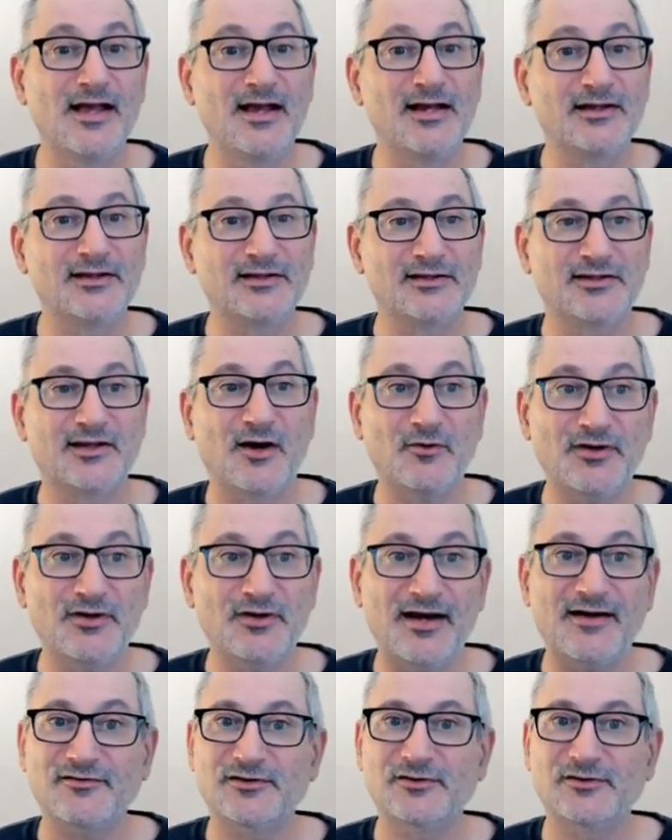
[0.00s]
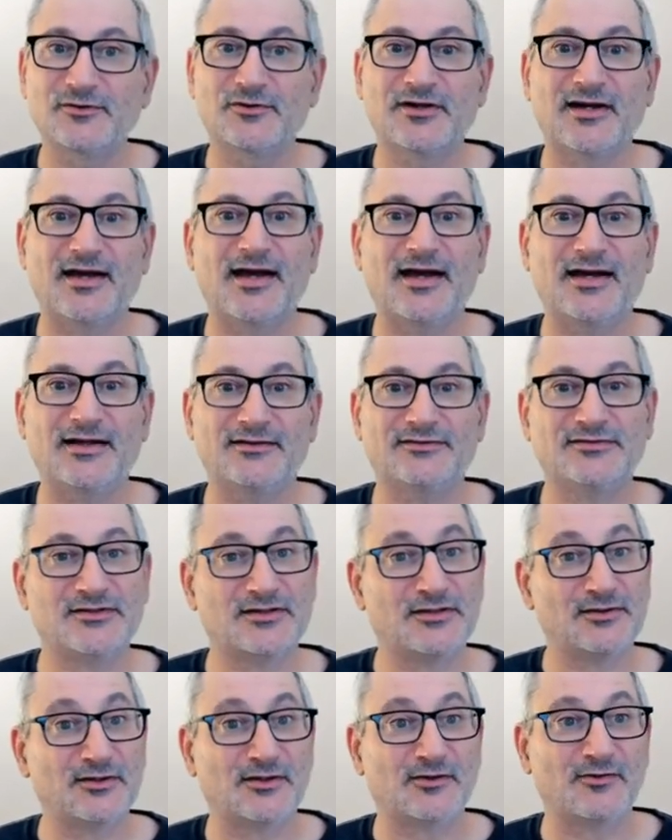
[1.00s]
go and have a look at the
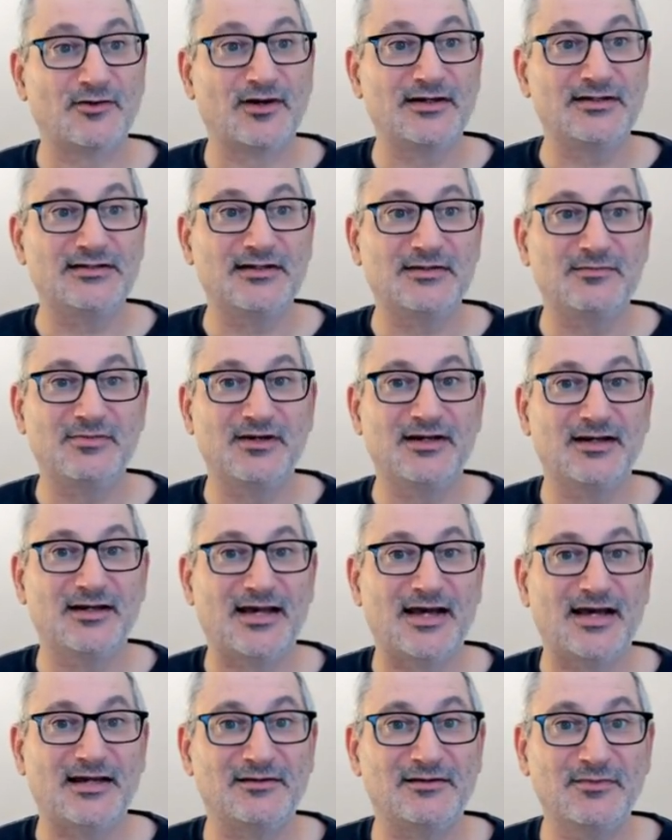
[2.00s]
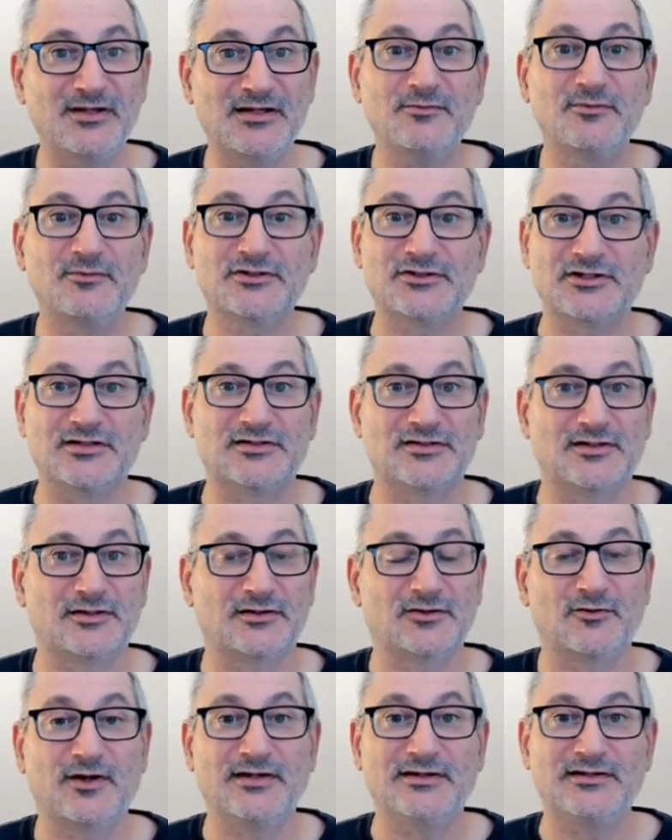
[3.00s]
CrateDB Academy, which is at
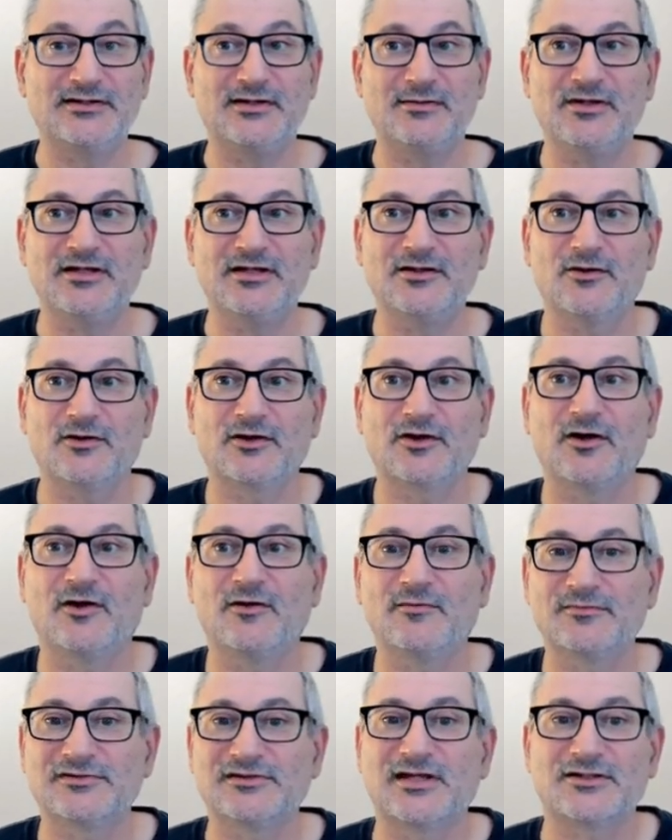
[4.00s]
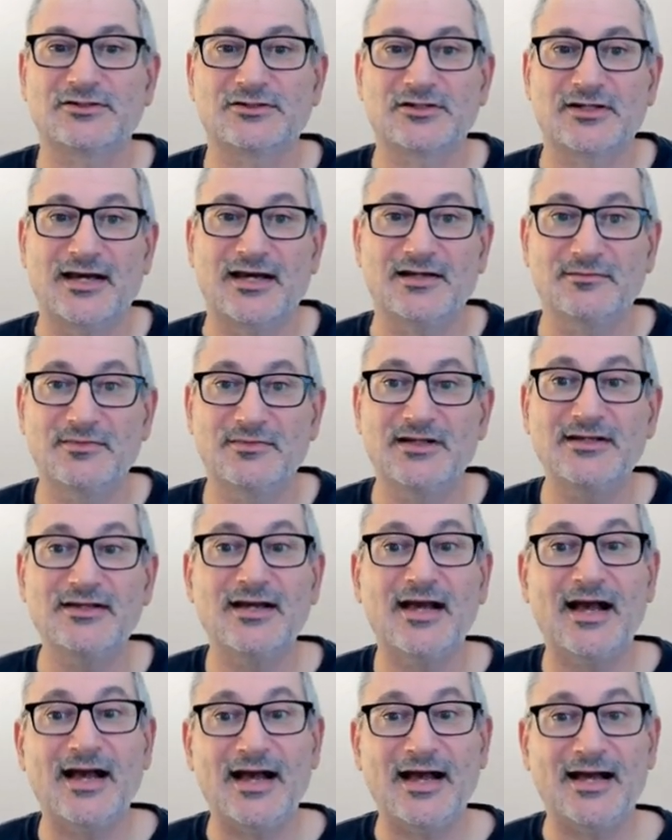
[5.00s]
cratedb.com/academy,
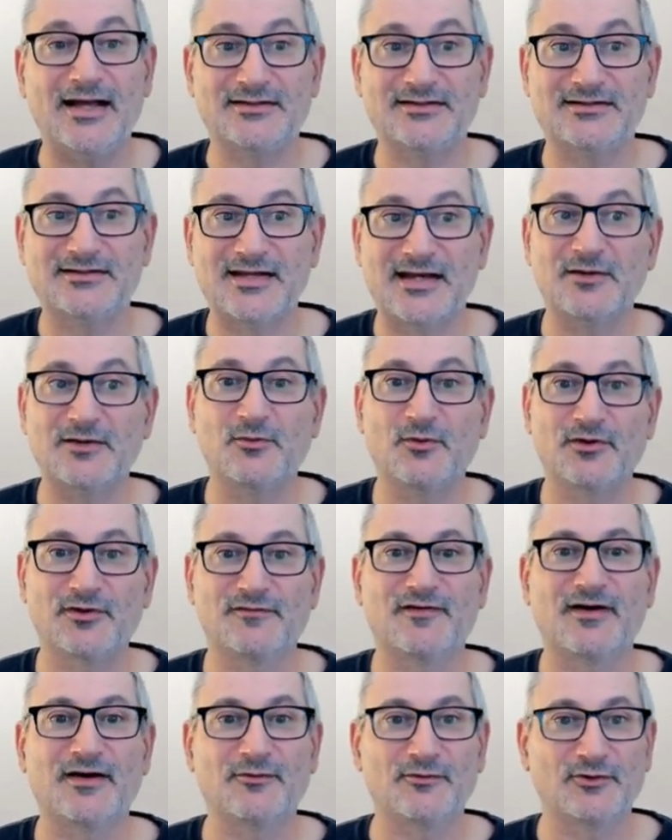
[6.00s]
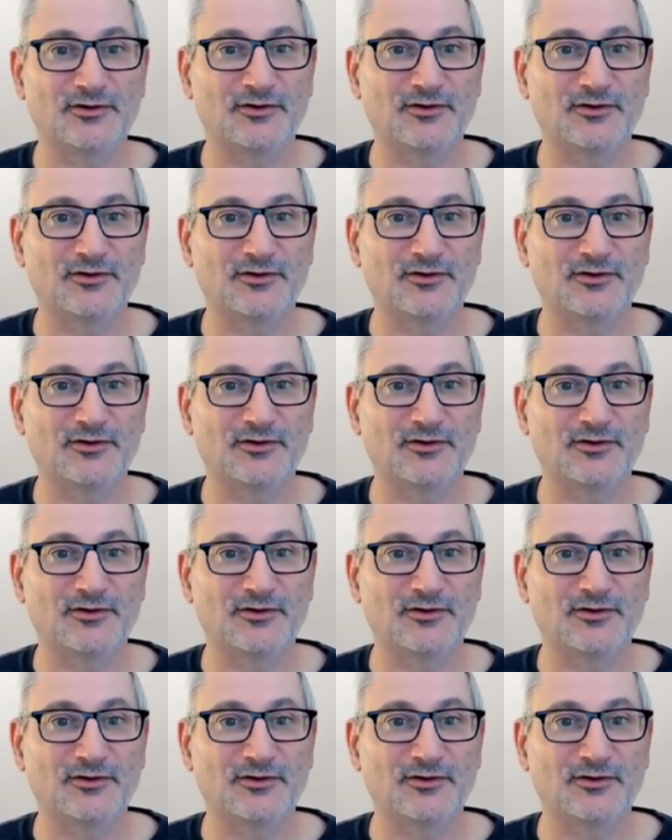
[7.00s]
and take one of our online